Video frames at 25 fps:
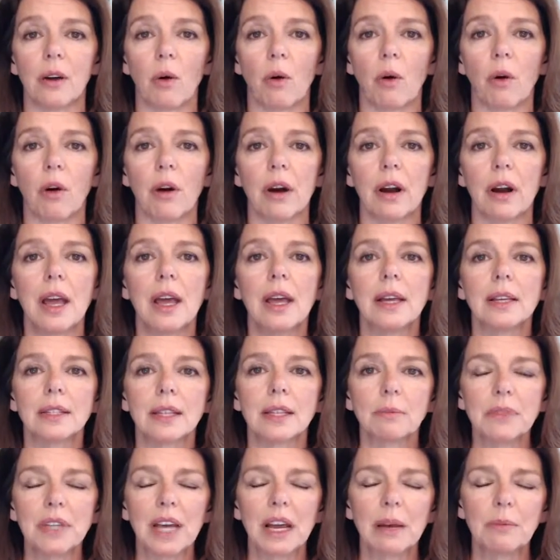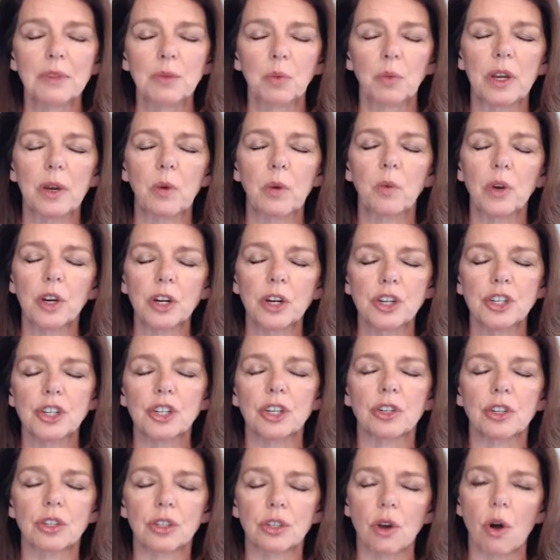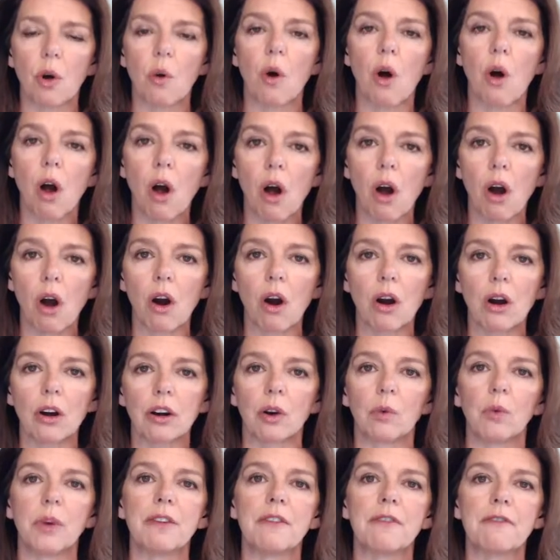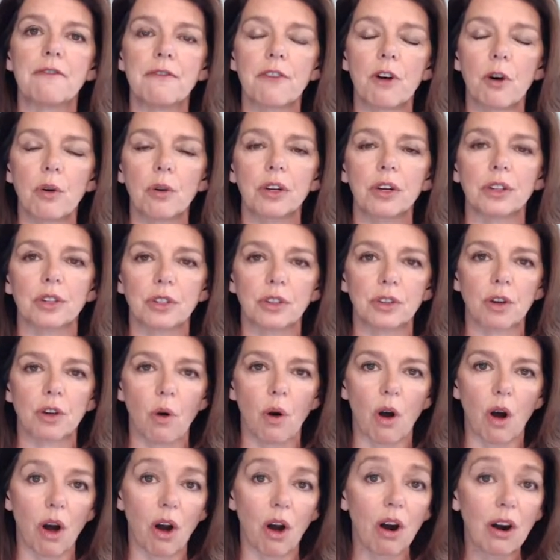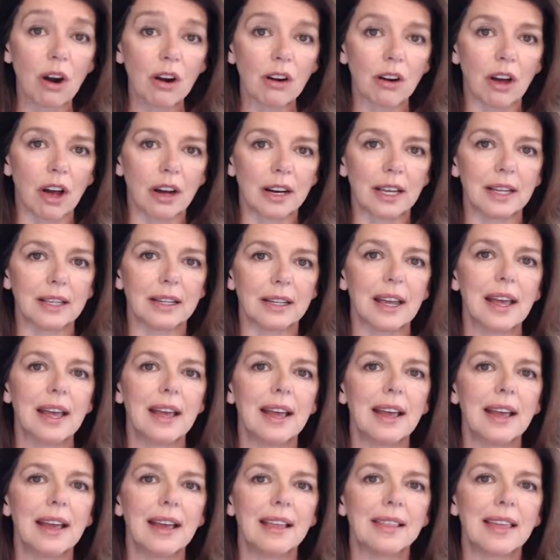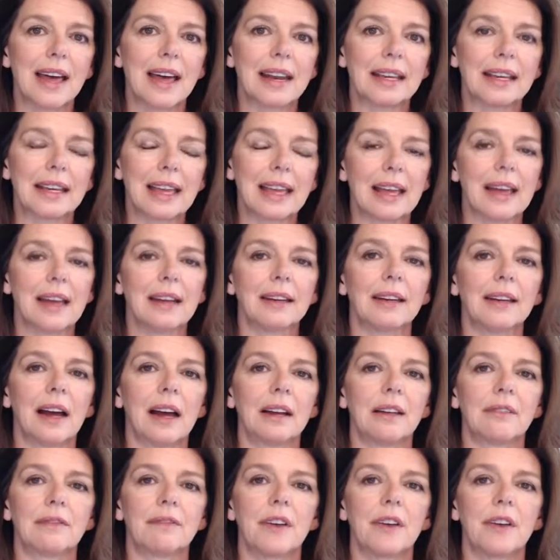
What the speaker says: or sometimes we wish it so hard, or we focus so hard on it that it can kind of